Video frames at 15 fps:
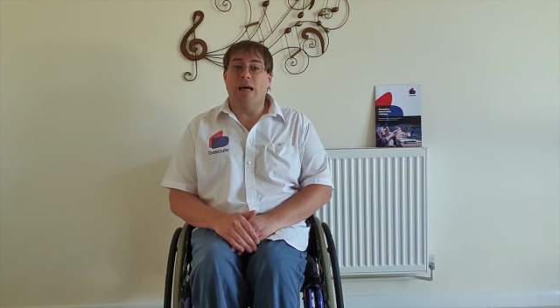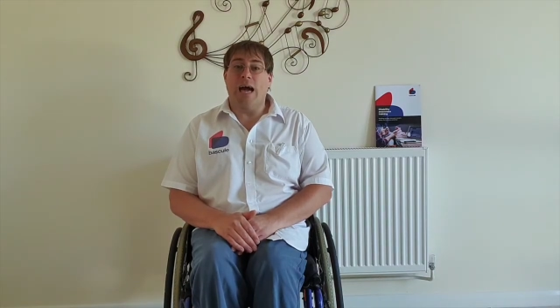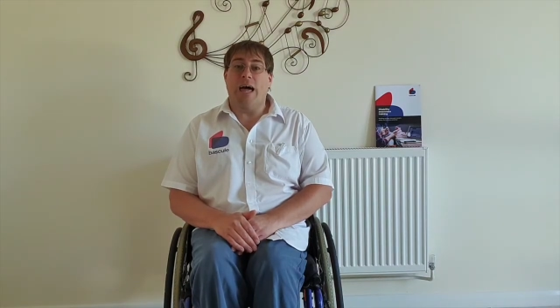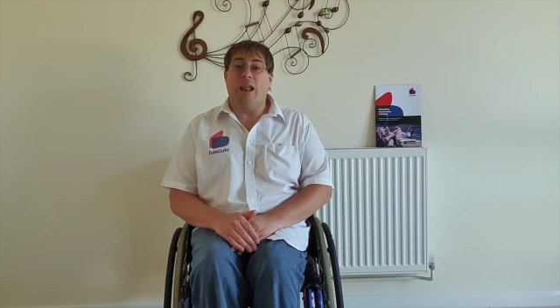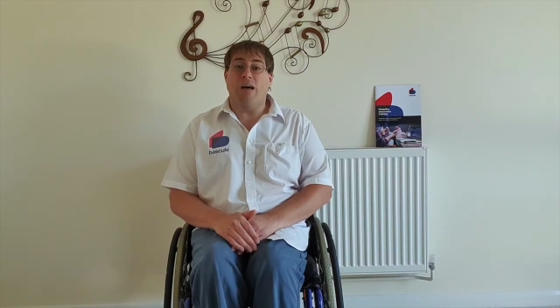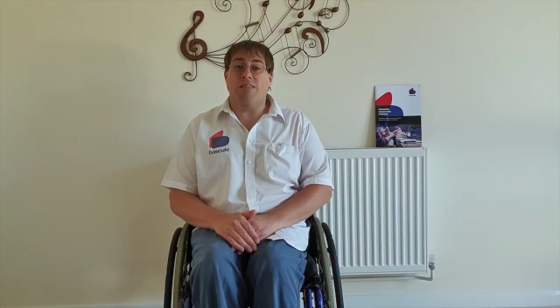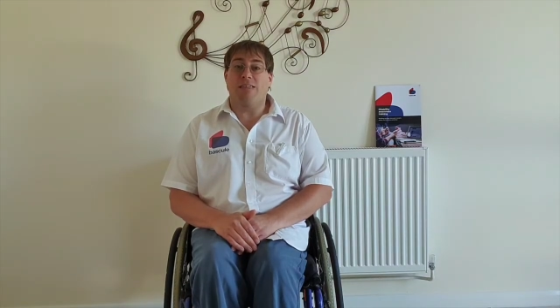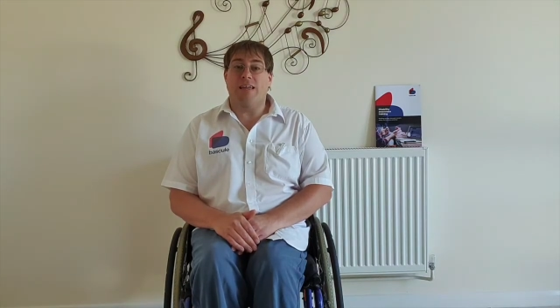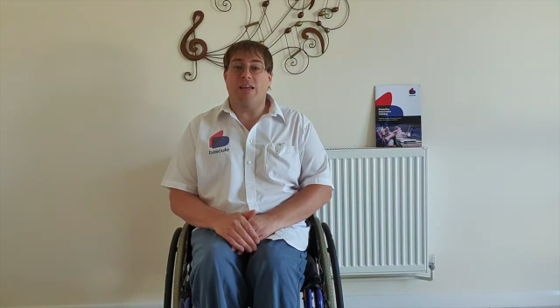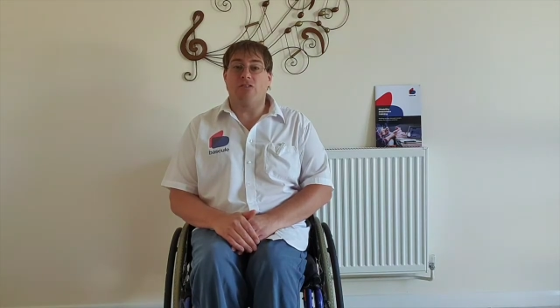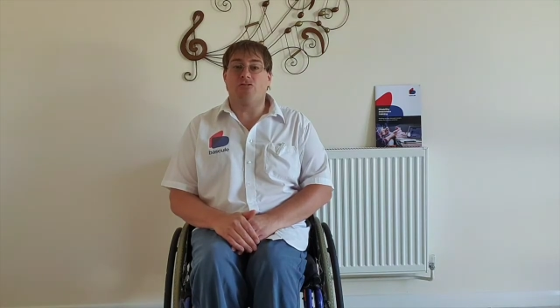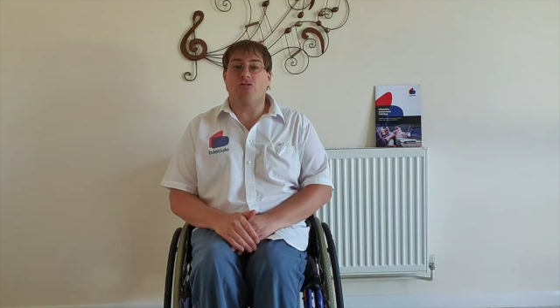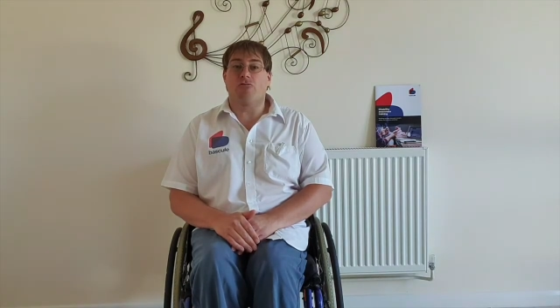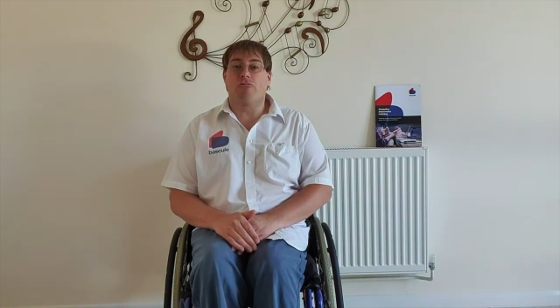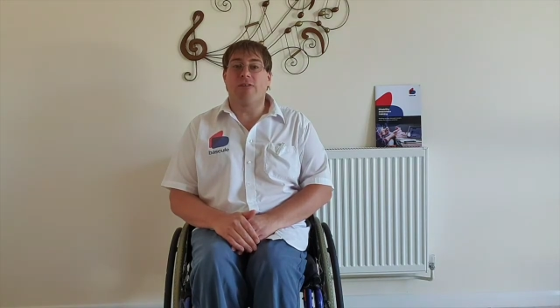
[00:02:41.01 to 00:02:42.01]
And I think you
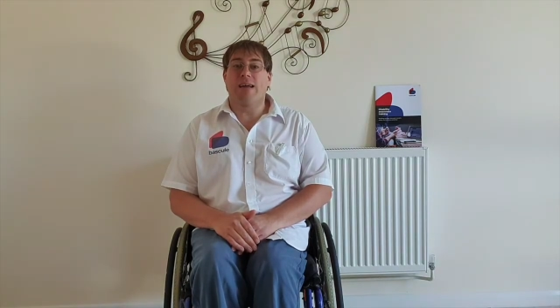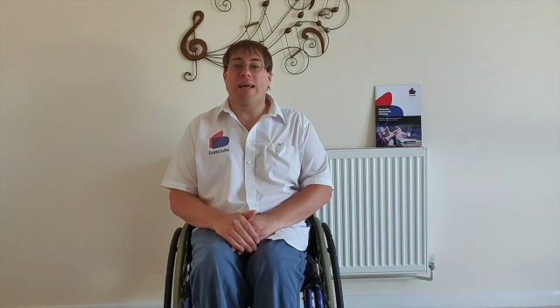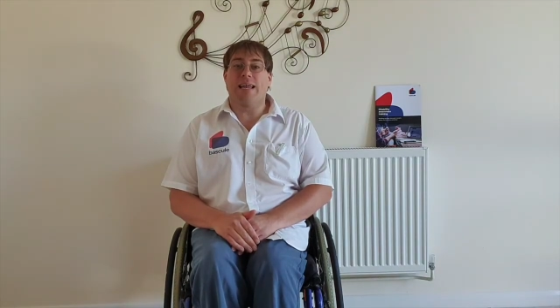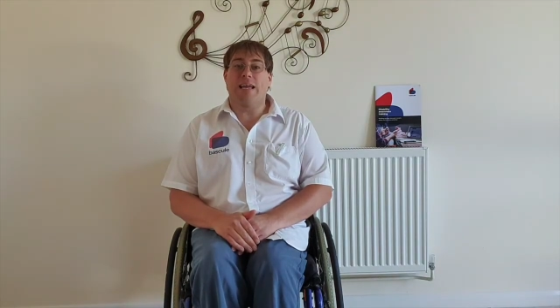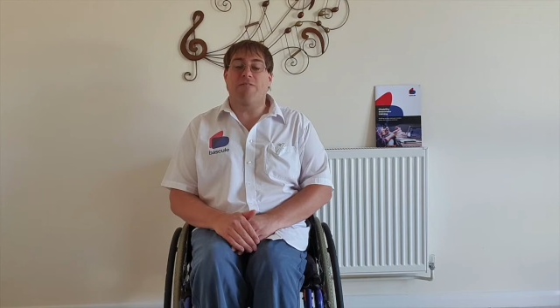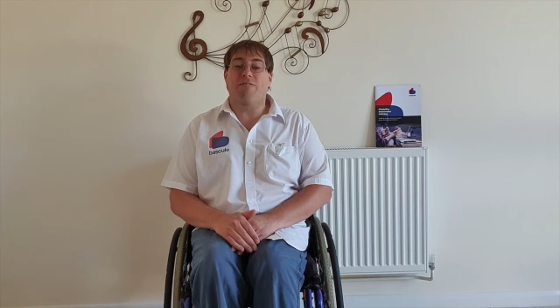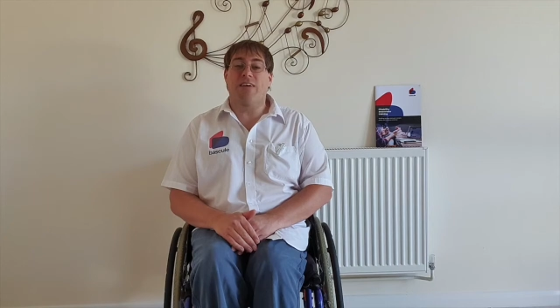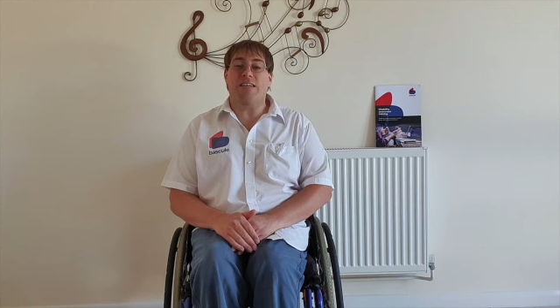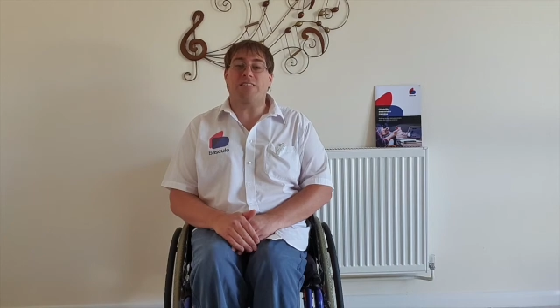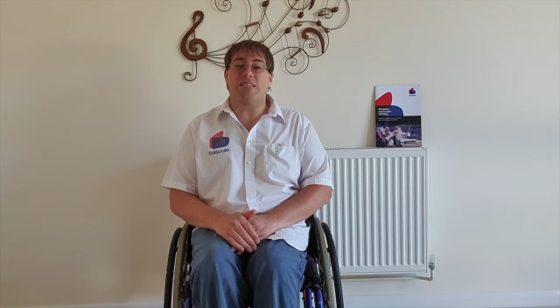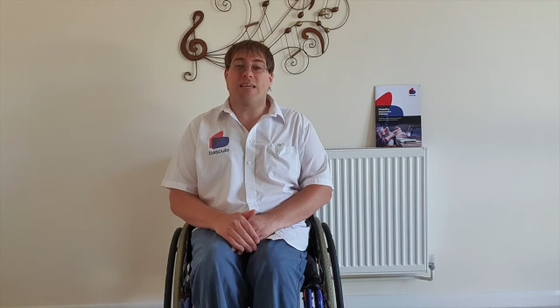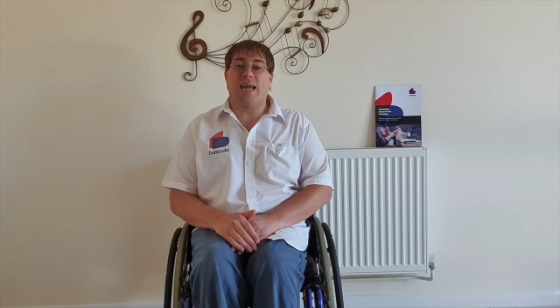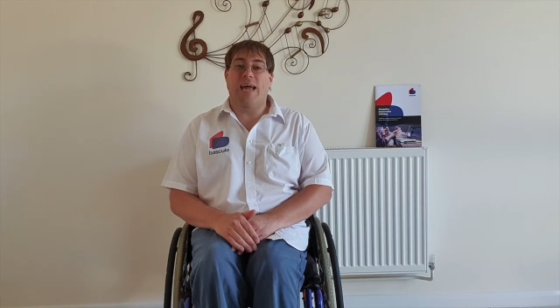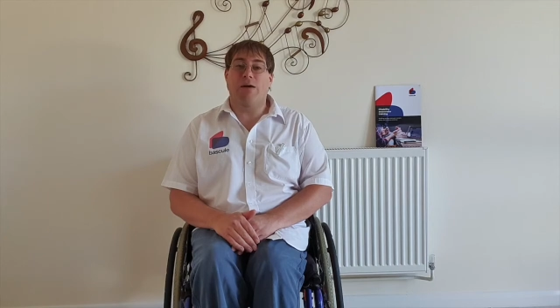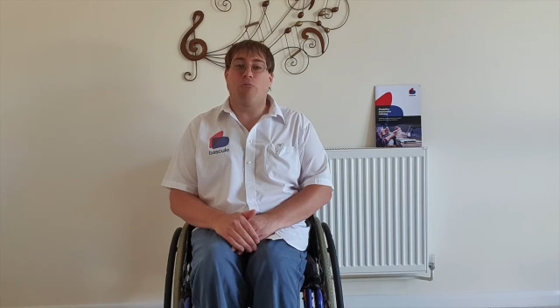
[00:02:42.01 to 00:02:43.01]
should really
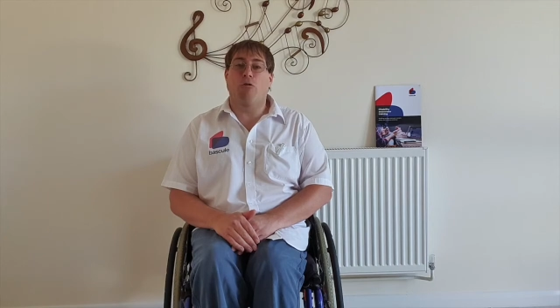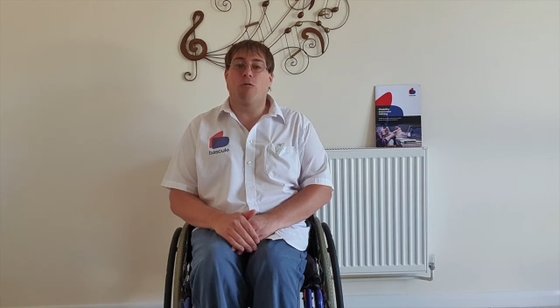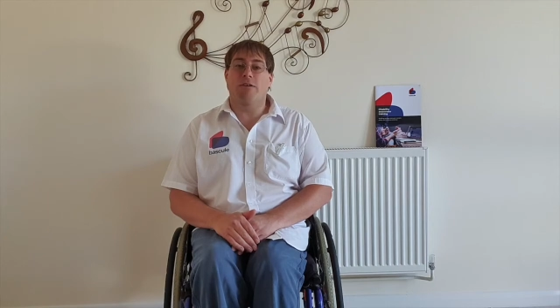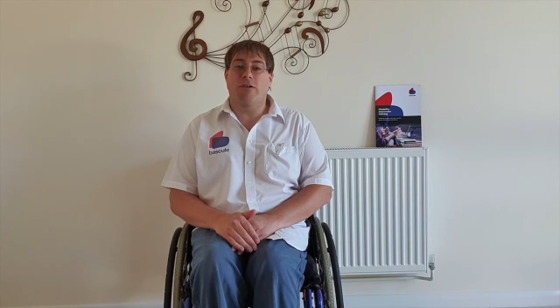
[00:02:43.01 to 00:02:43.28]
investigate what